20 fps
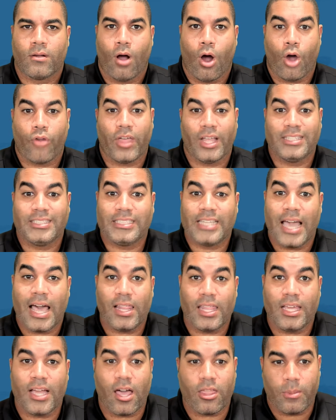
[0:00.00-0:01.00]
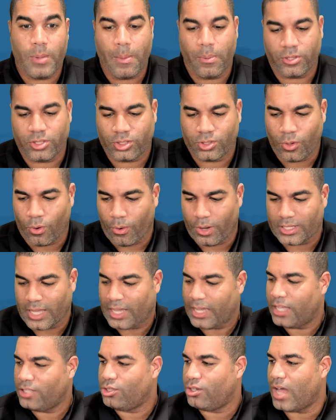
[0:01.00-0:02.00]
Are they telling other people's stories?
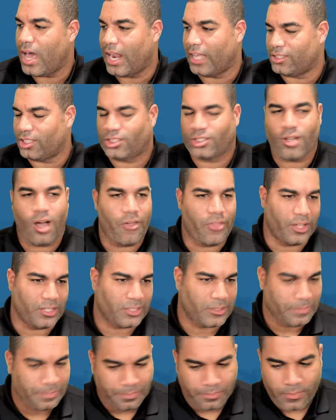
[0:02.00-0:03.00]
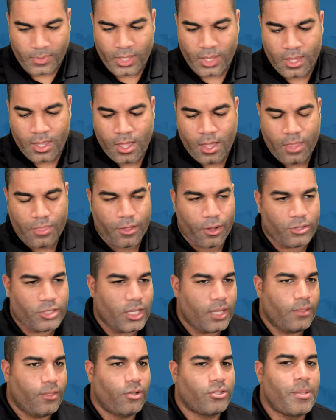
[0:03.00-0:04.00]
I kid you not, I just saw this.
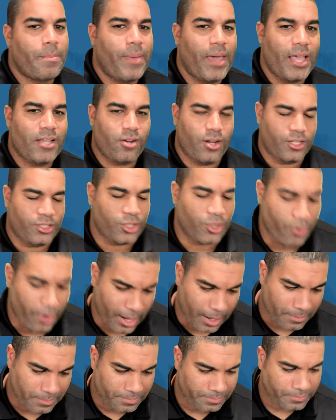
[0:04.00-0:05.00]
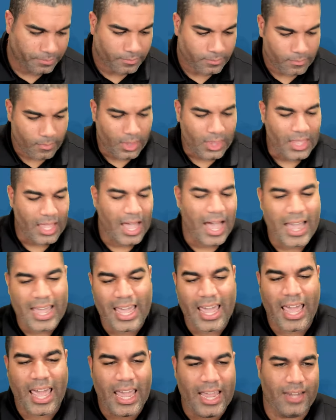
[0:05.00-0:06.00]
There's a page on Instagram. I
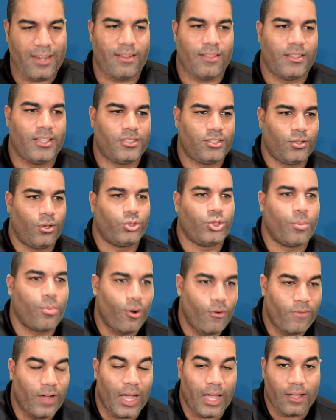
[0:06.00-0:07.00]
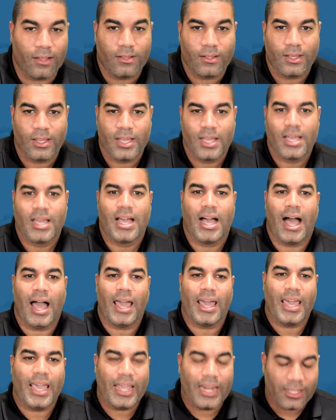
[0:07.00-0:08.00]
hate this social profile.
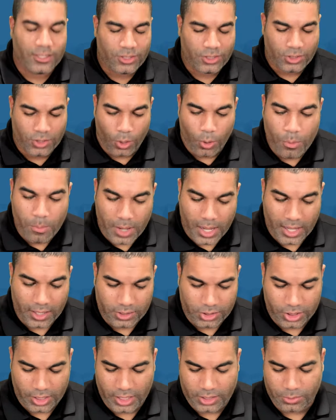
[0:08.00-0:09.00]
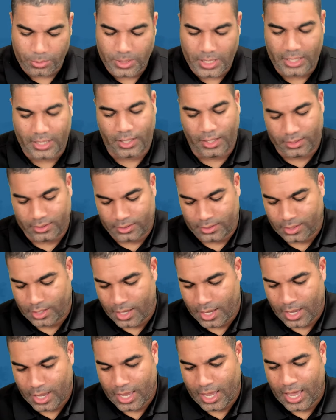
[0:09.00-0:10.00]
I hate it so much, it's ridiculous.
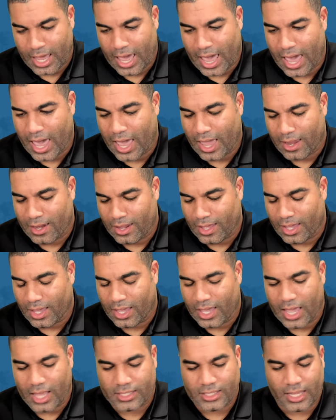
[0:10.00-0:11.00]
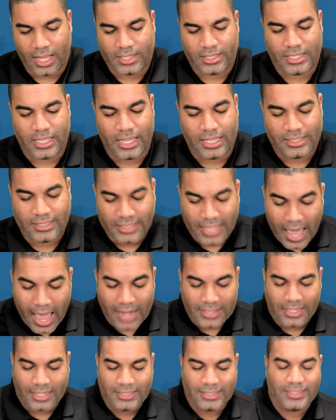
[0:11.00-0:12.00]
And it's the
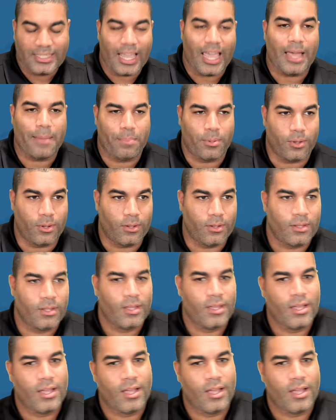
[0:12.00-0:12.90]
exact example